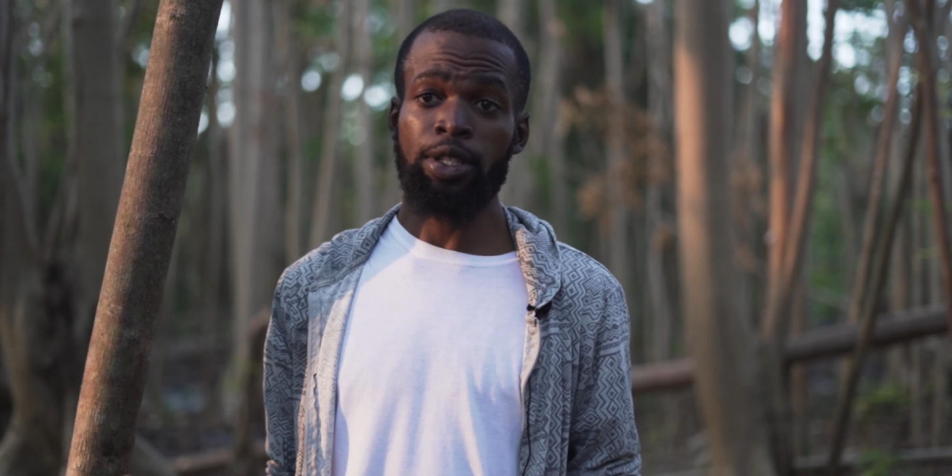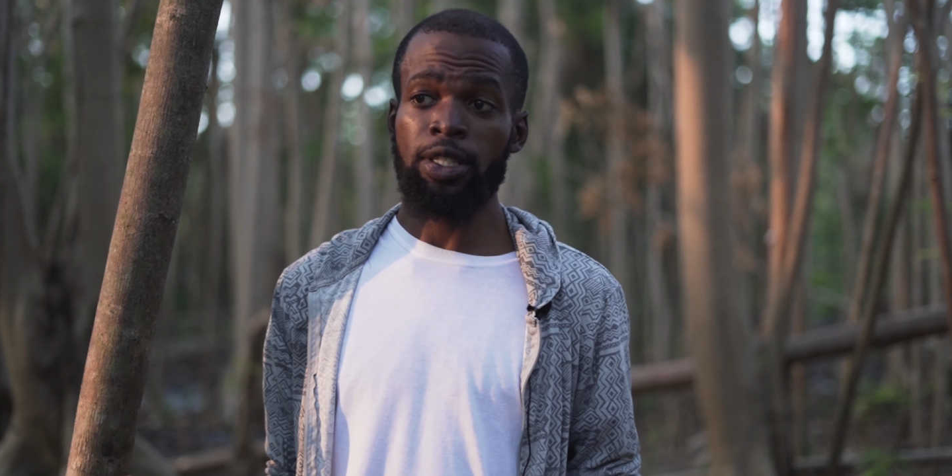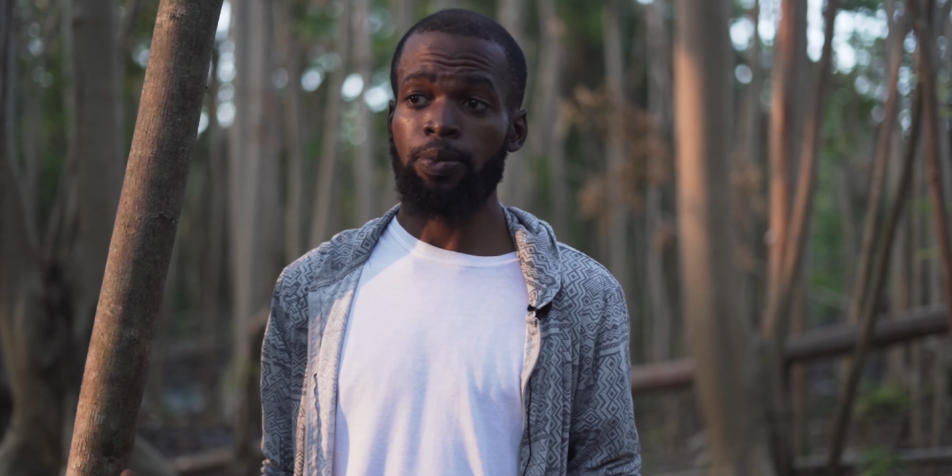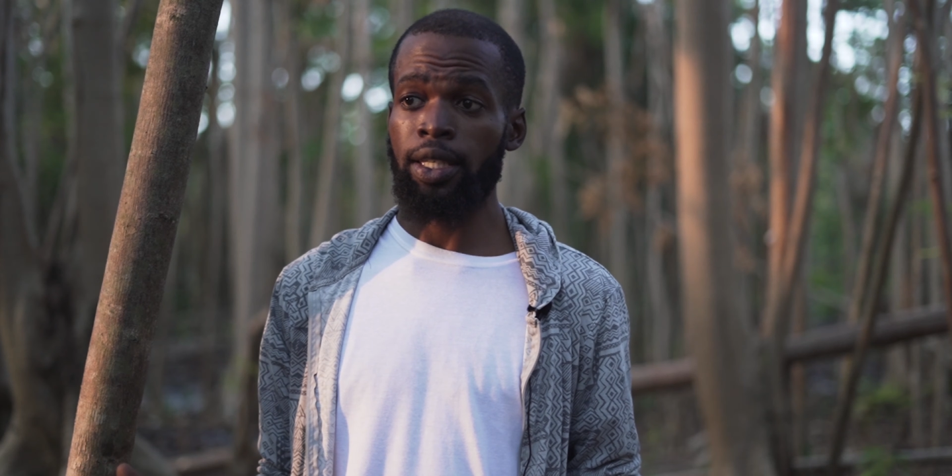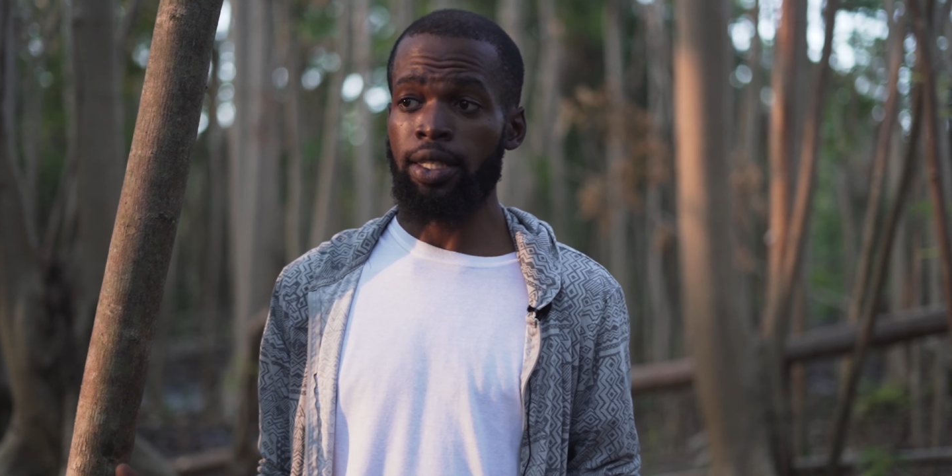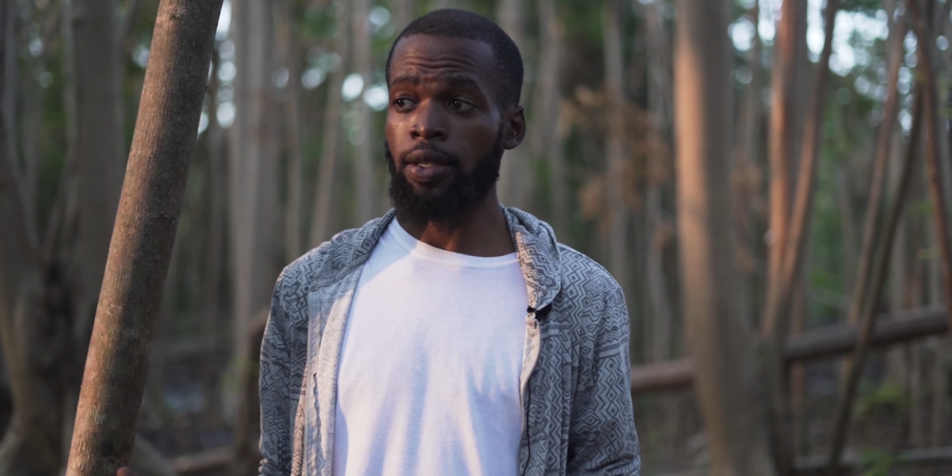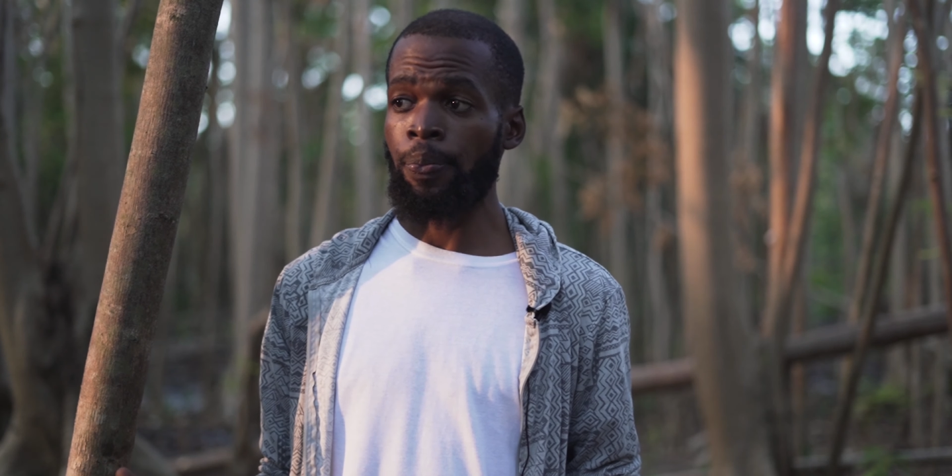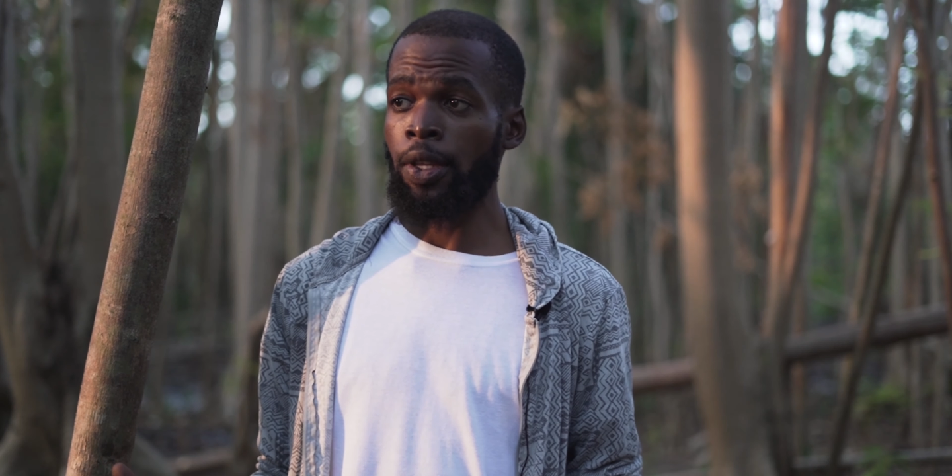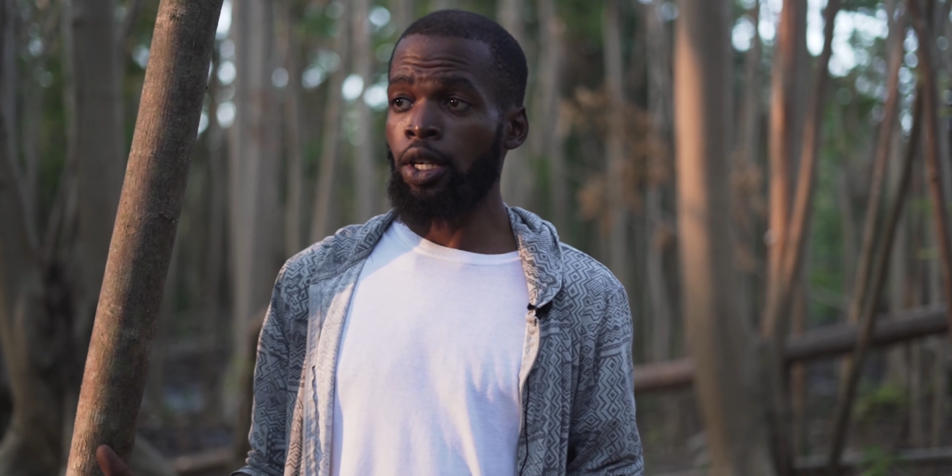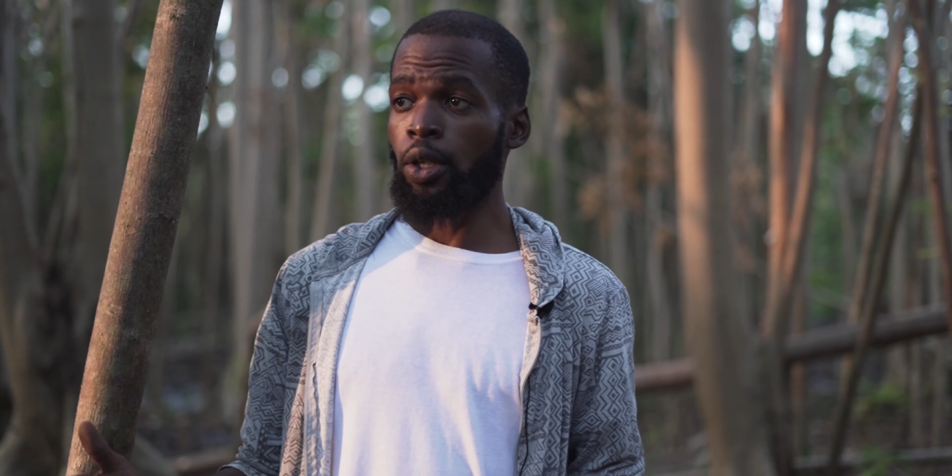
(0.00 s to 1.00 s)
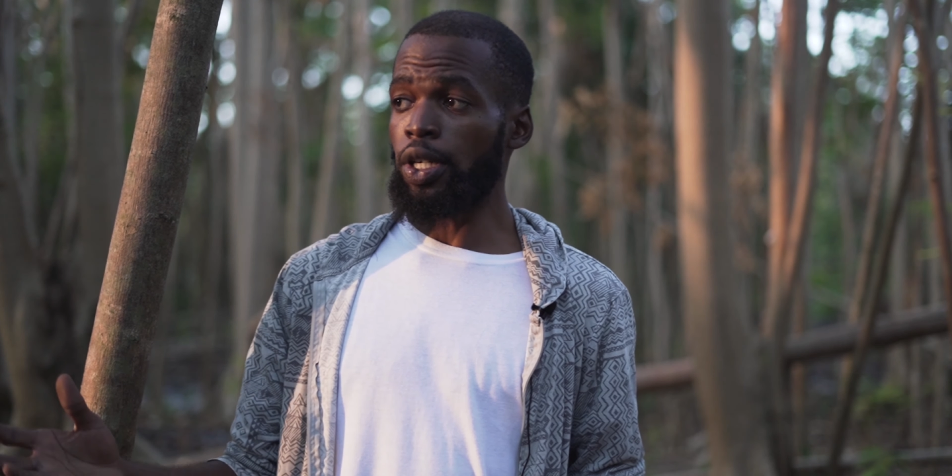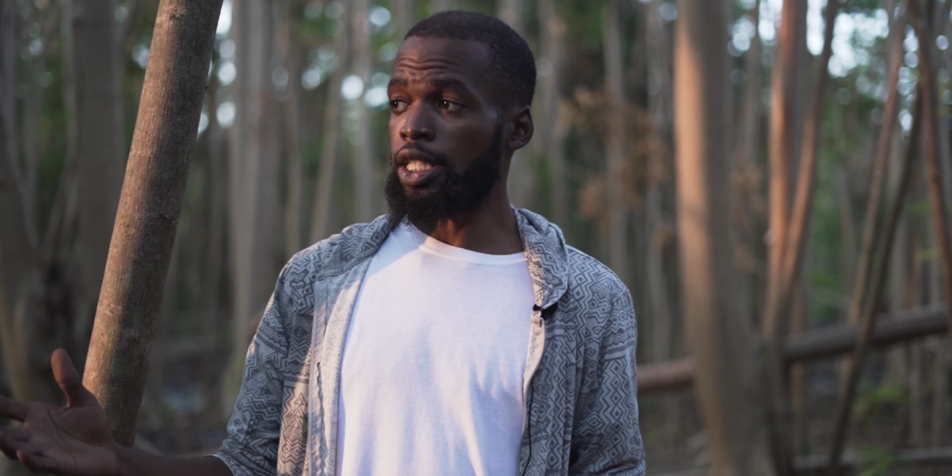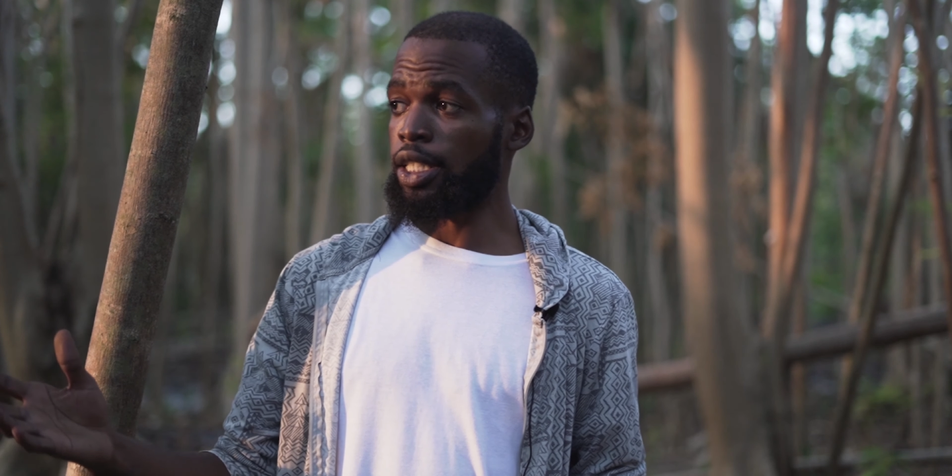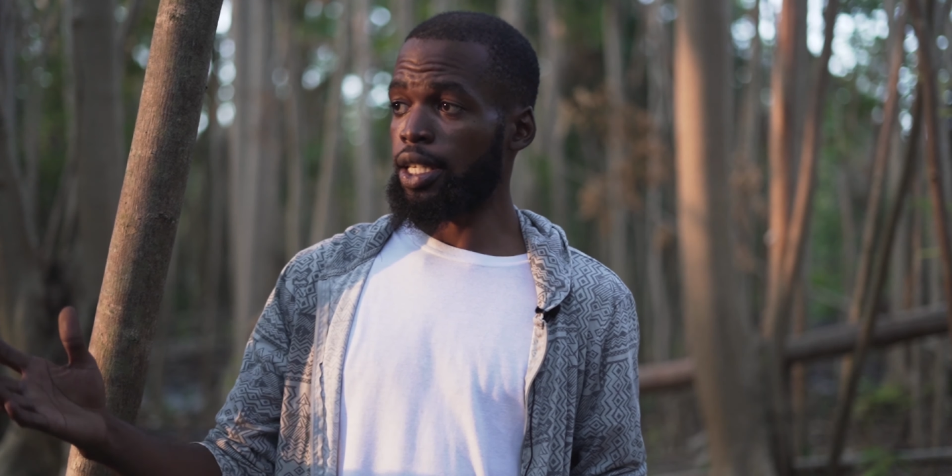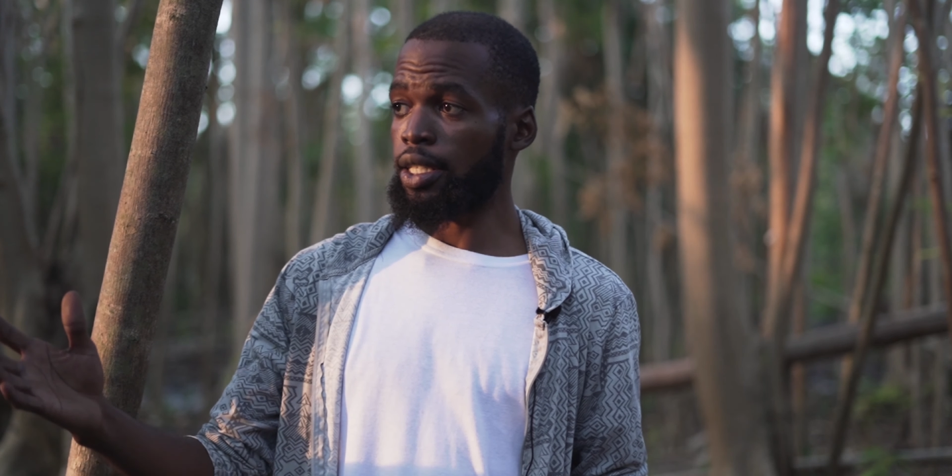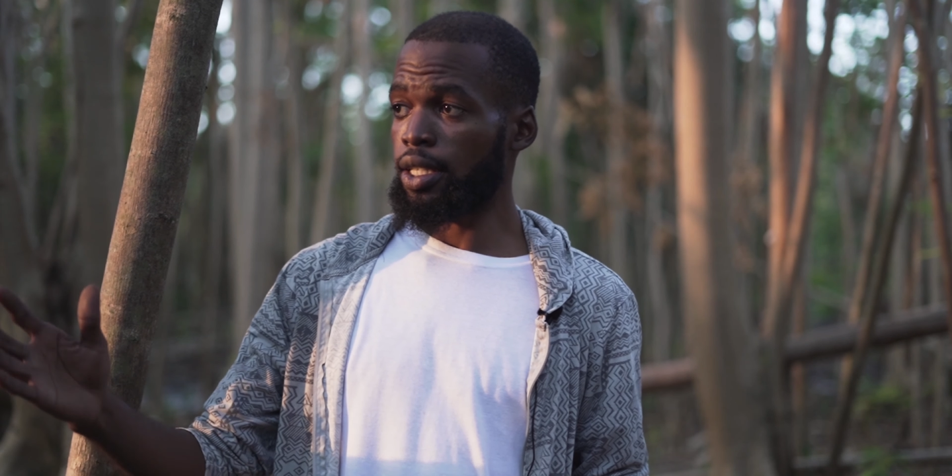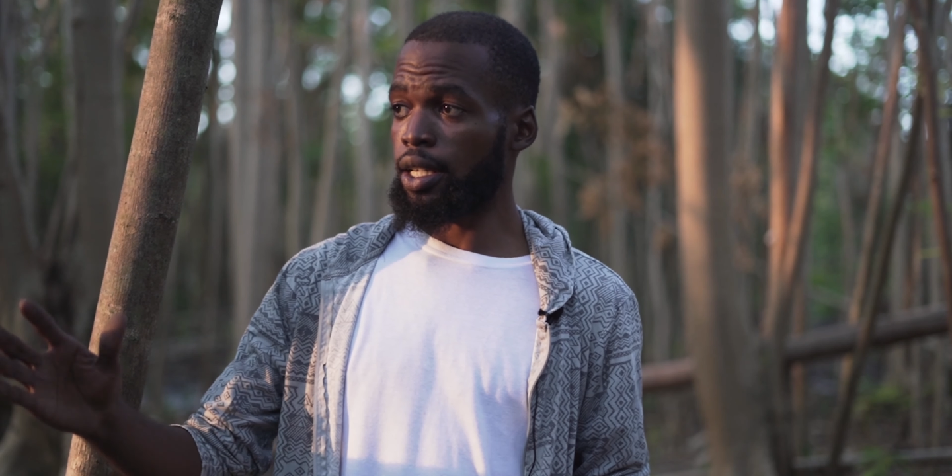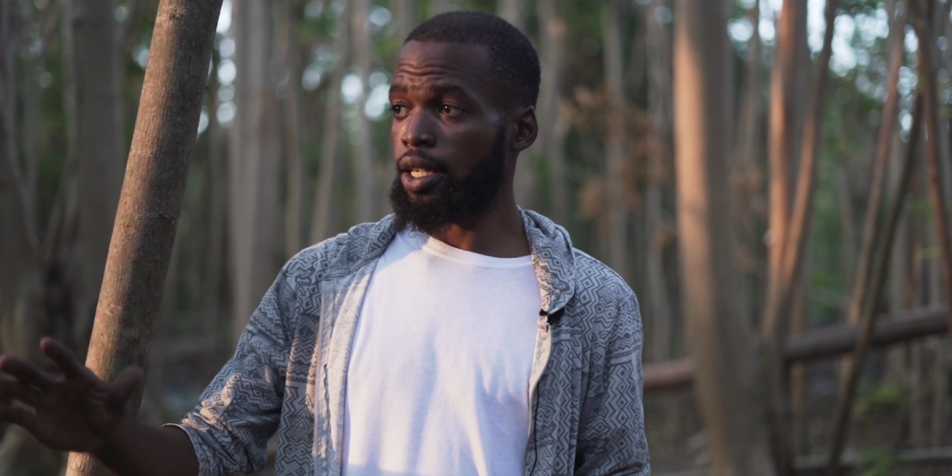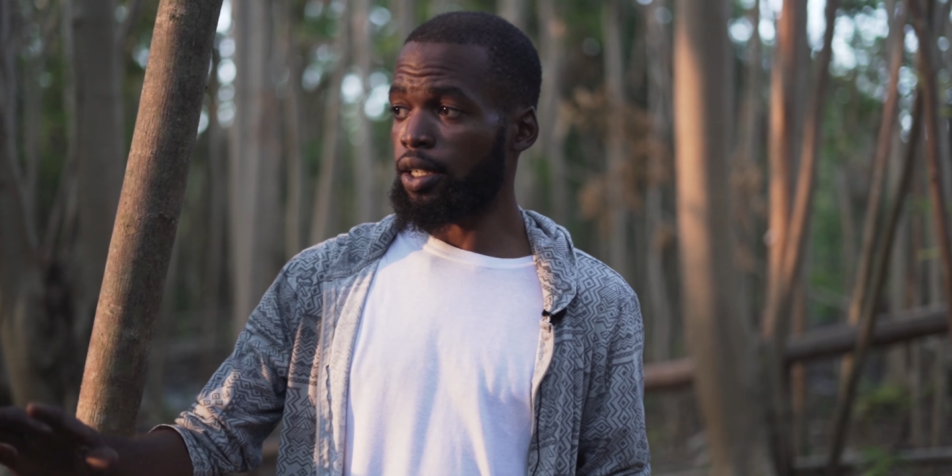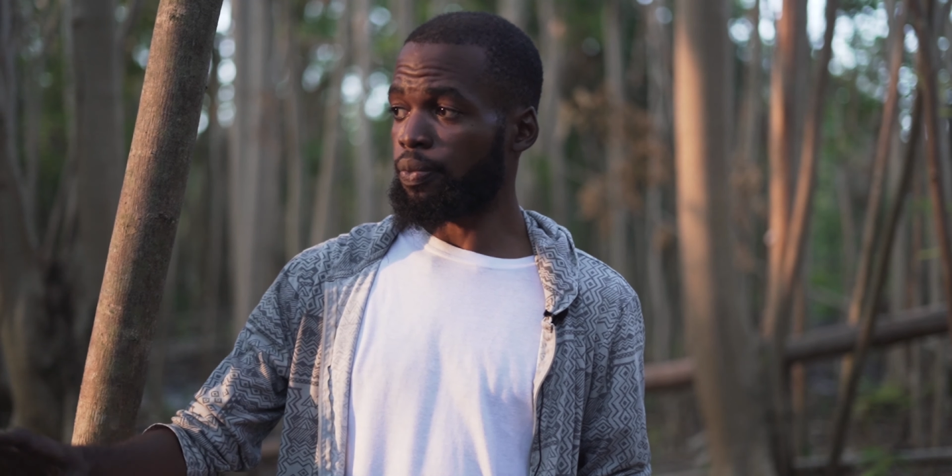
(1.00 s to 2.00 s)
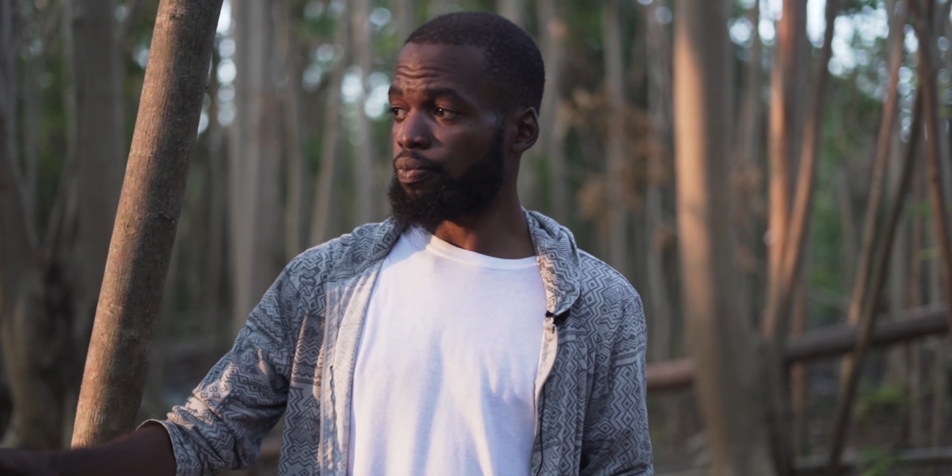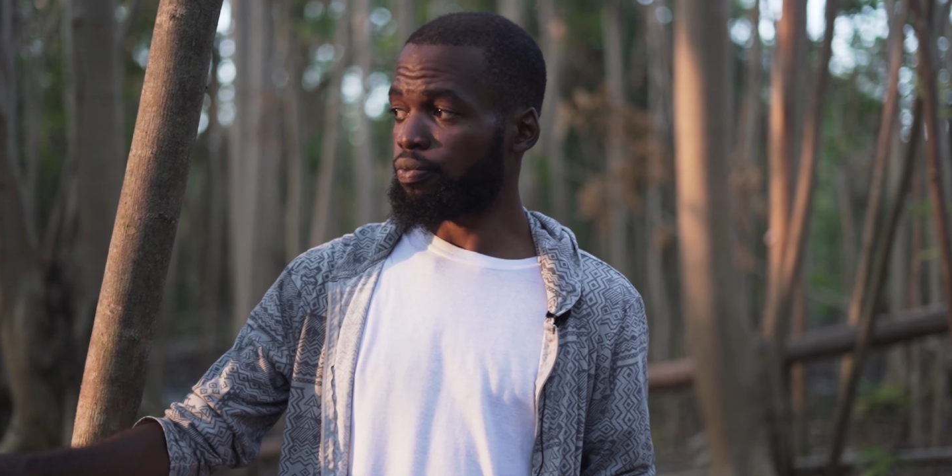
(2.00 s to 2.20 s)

the space, which is the